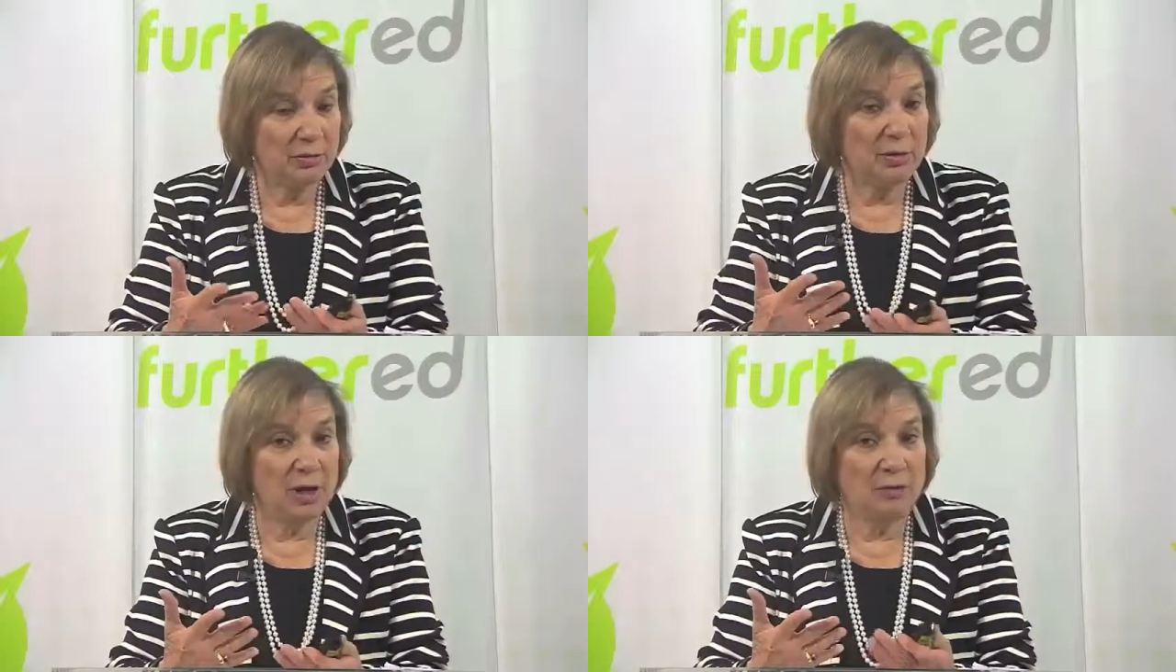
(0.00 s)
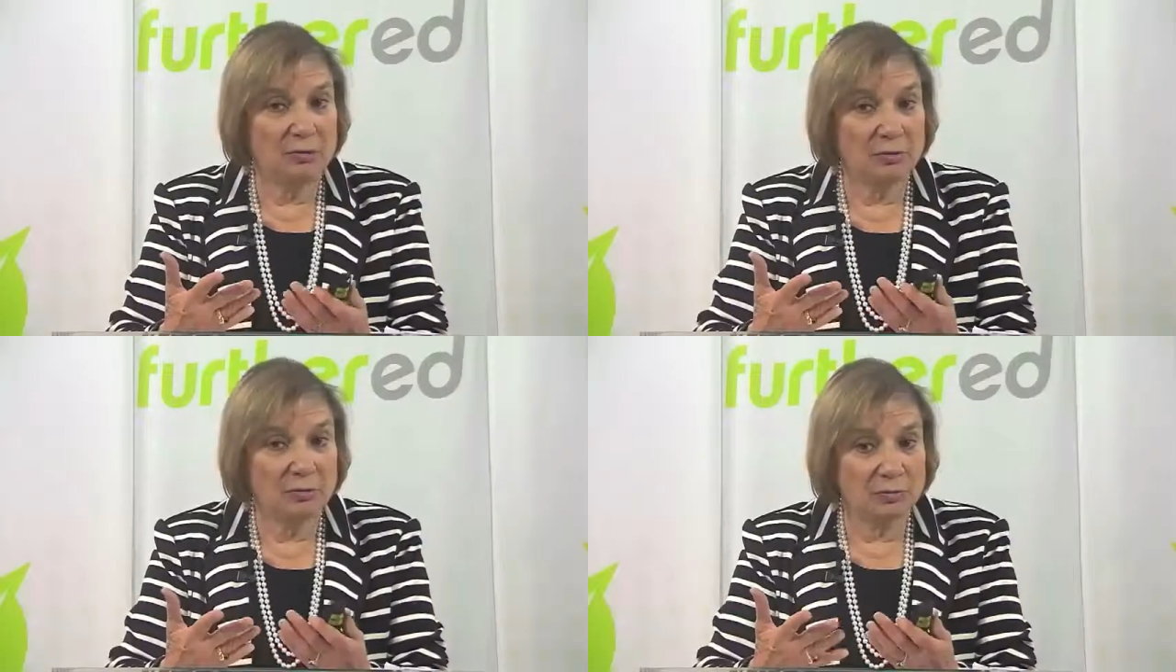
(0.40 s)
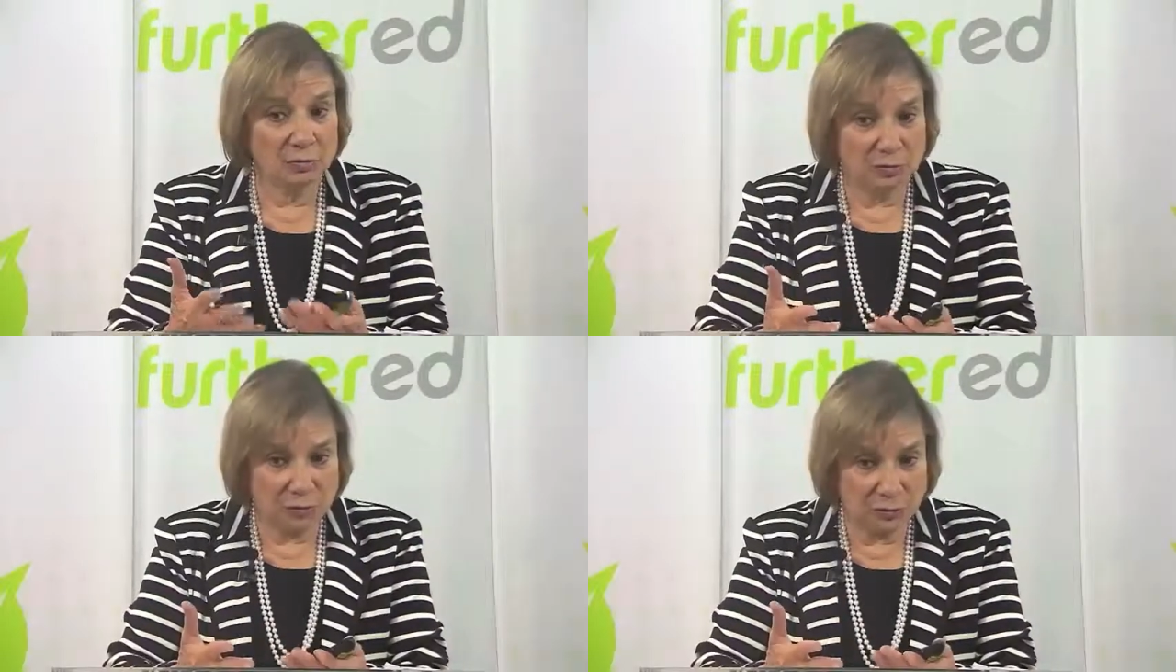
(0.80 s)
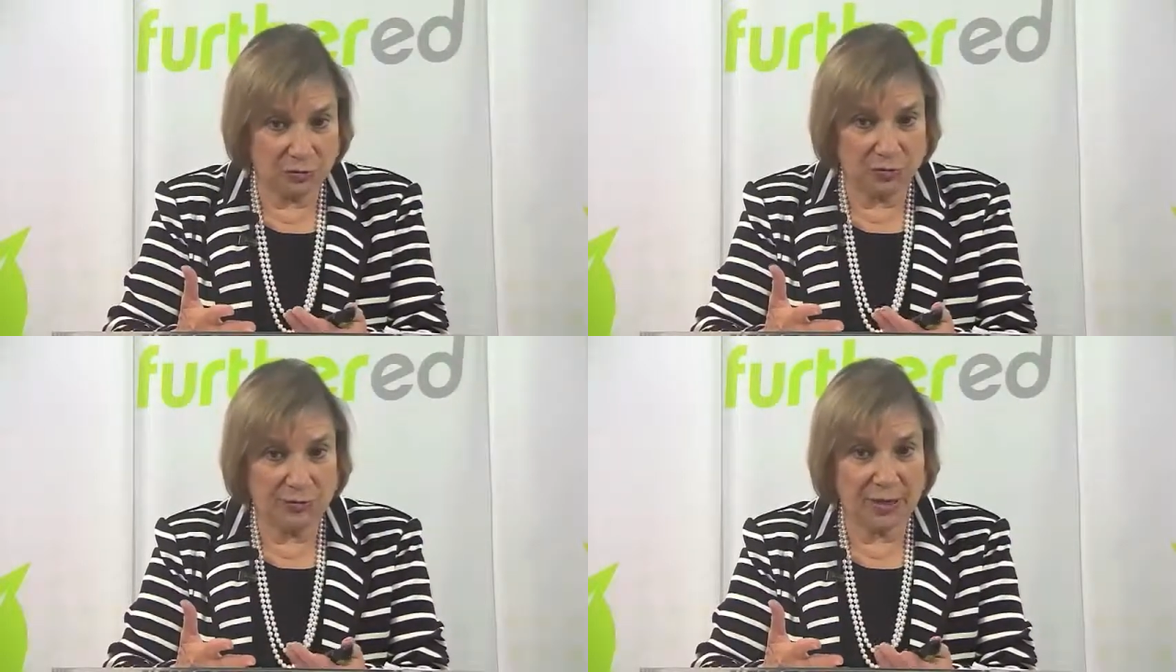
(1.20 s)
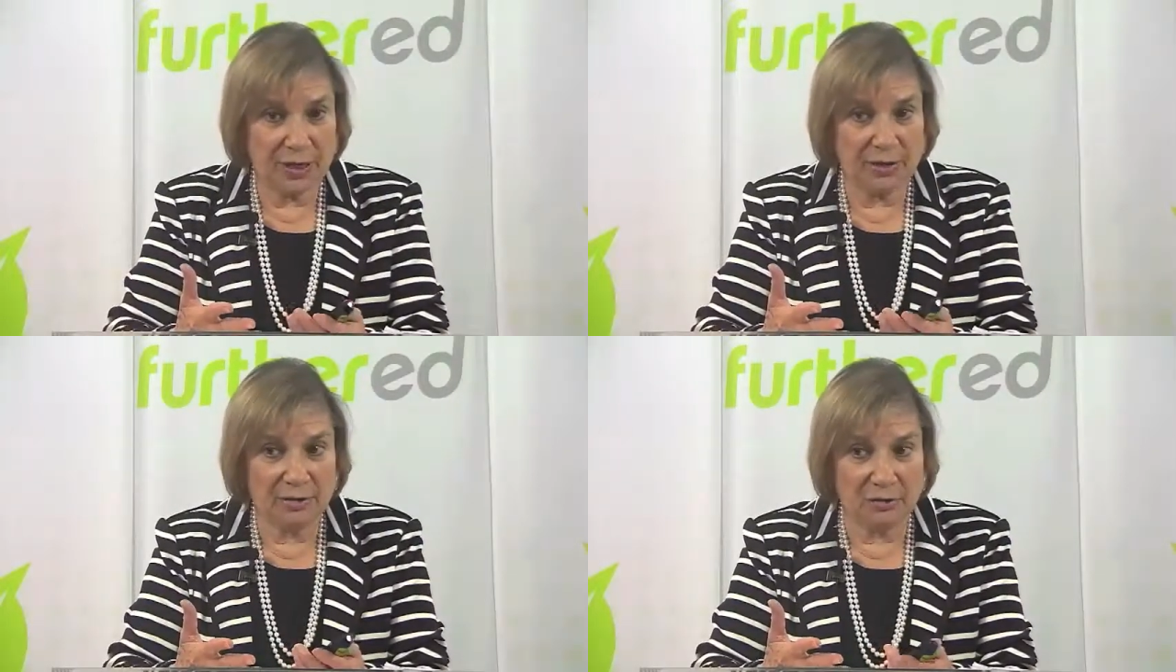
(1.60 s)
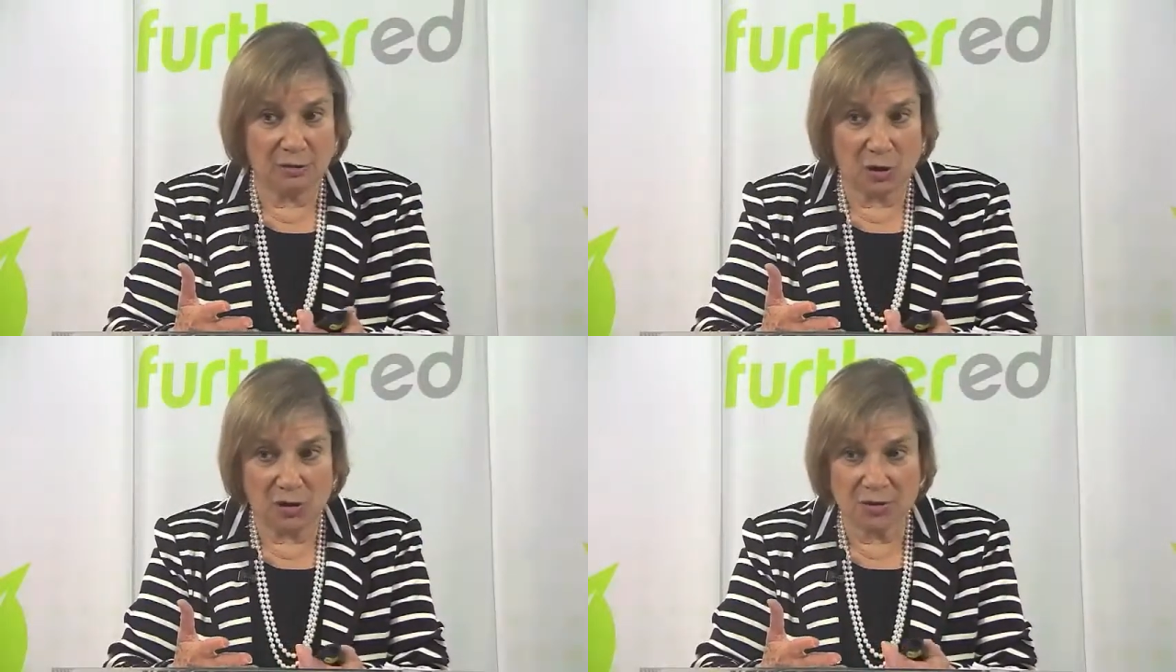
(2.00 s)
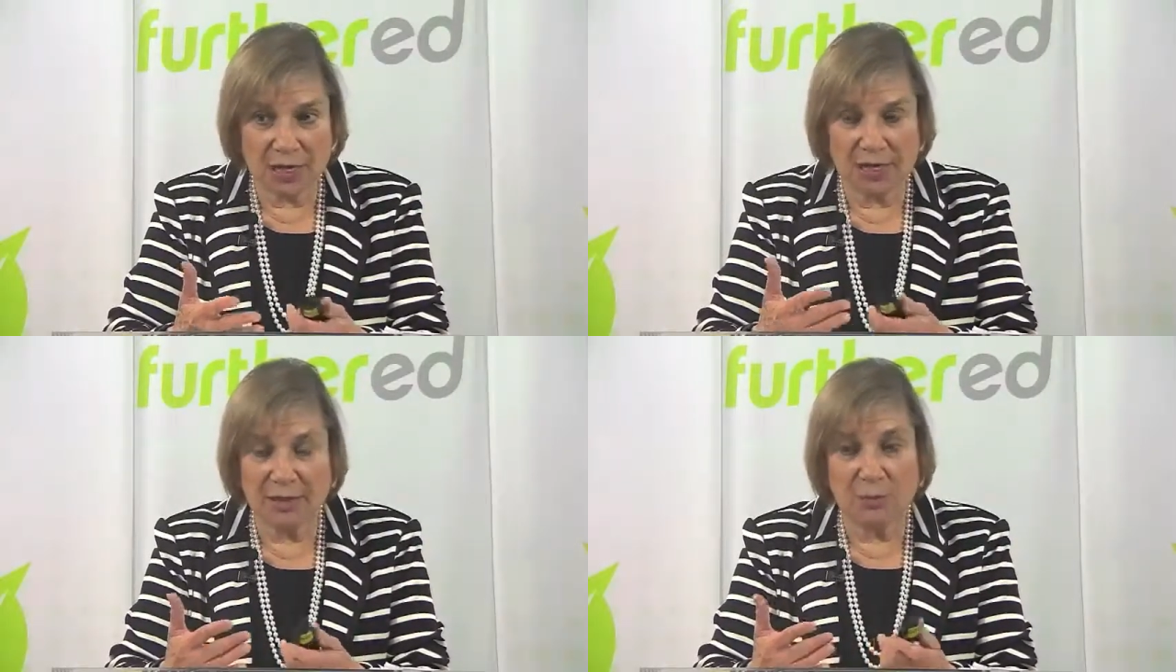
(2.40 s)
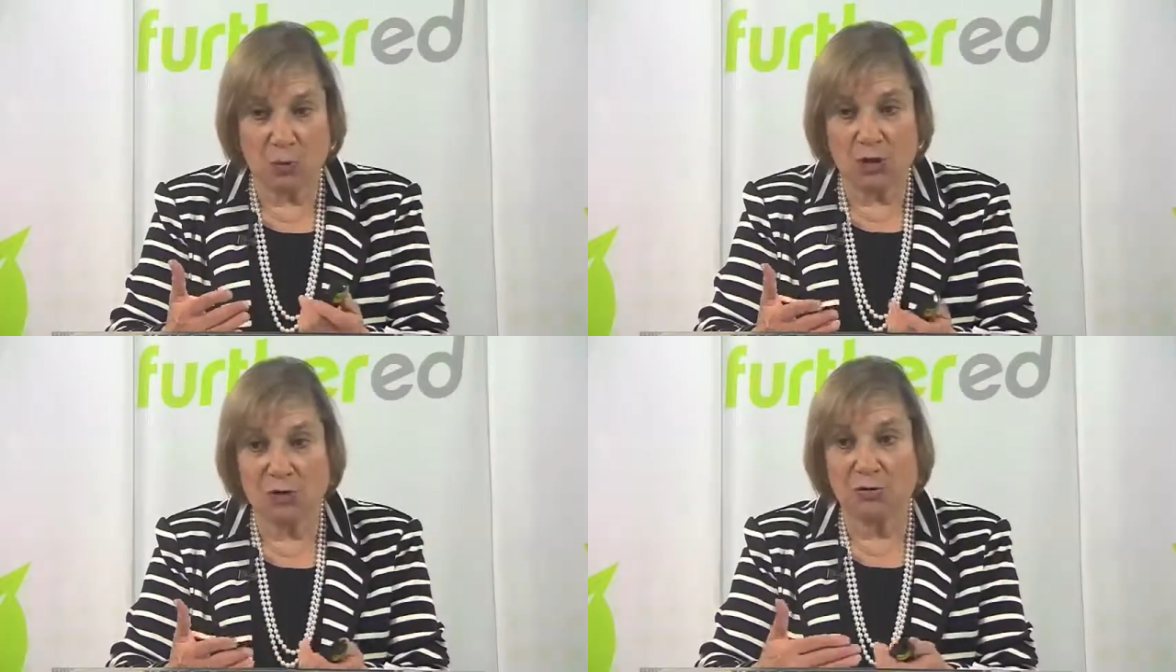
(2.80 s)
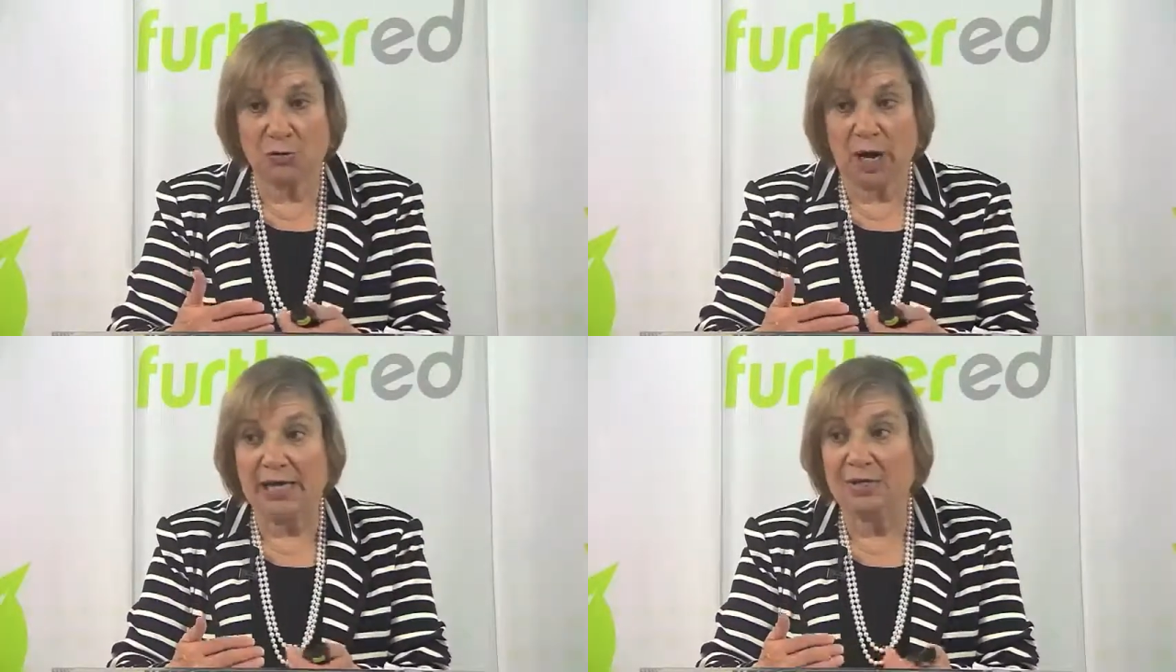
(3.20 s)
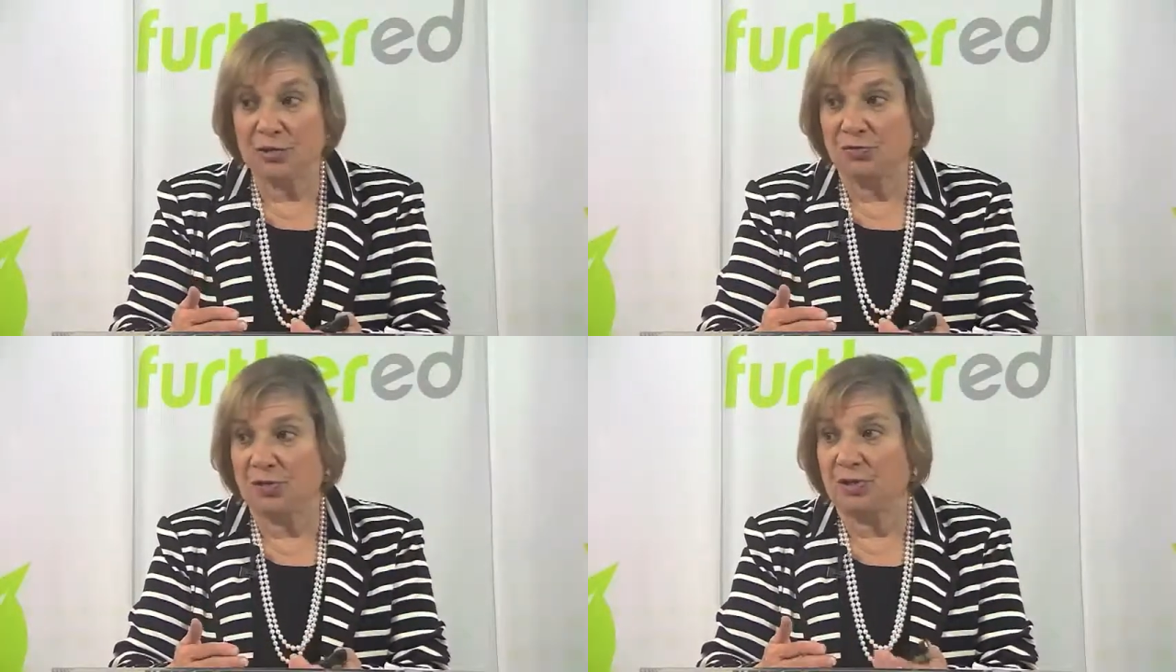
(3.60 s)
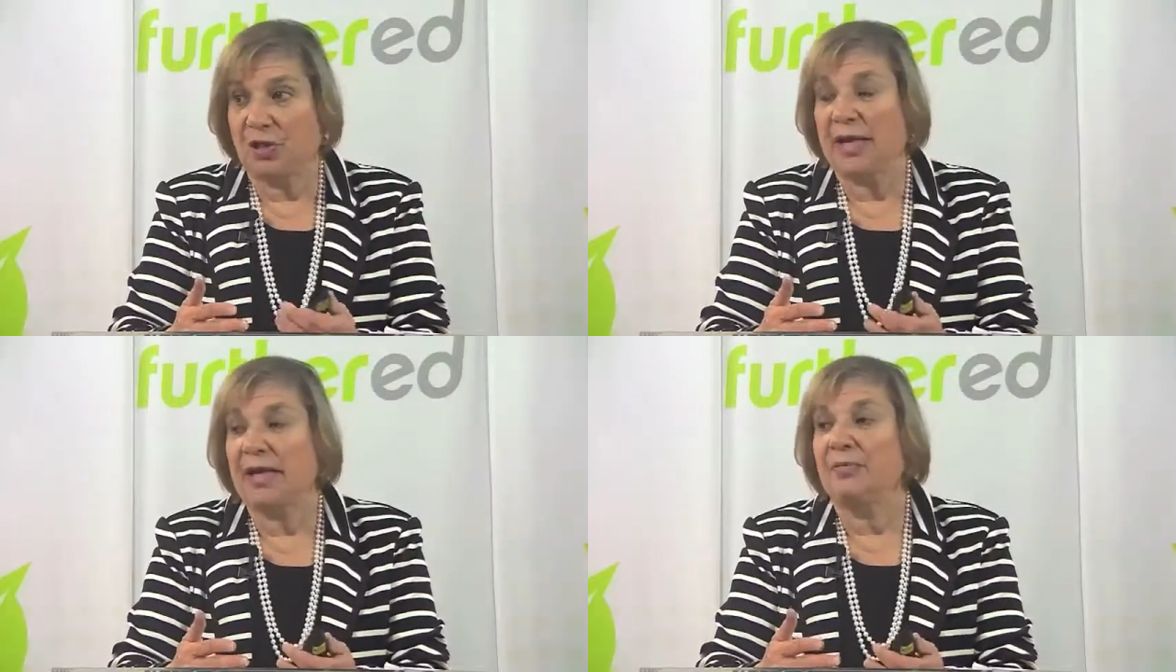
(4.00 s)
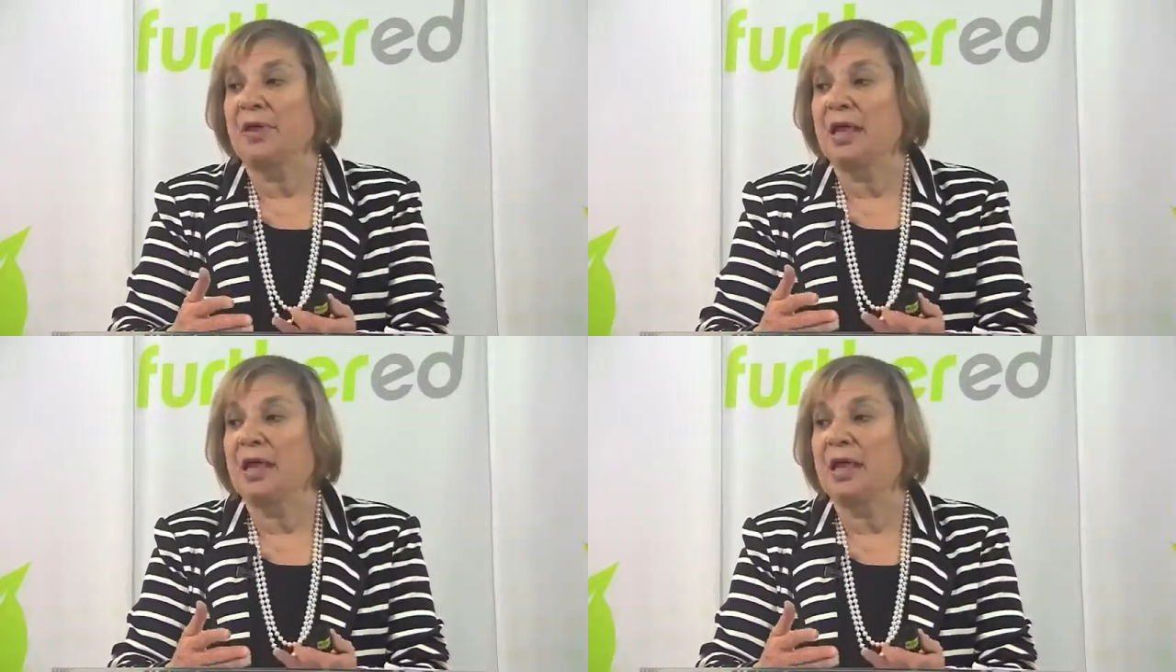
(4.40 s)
the, the, the law says and what you're trying to do for the client